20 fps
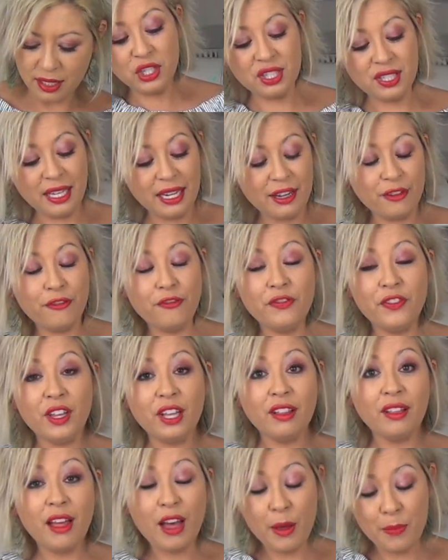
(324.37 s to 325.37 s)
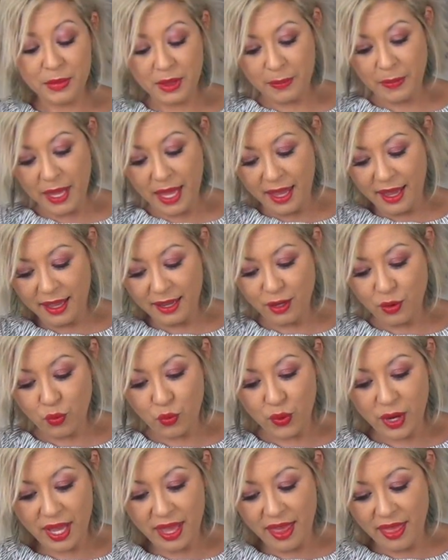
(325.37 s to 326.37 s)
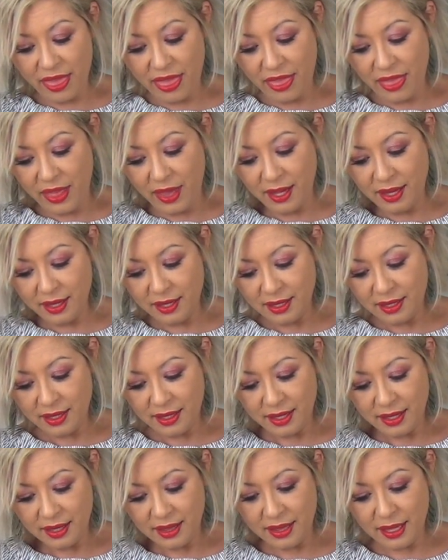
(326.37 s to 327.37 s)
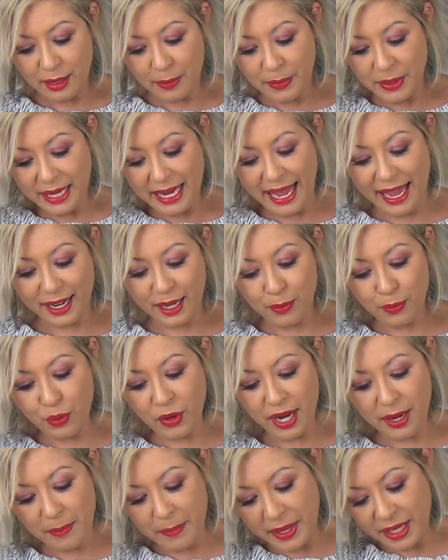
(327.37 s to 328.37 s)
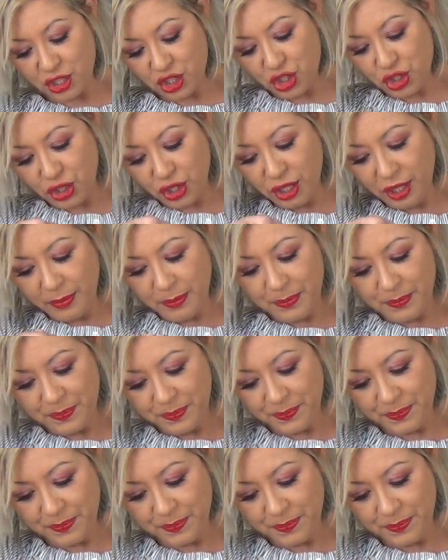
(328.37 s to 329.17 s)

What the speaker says: Just gonna fill up the pan with the banana bread mixture.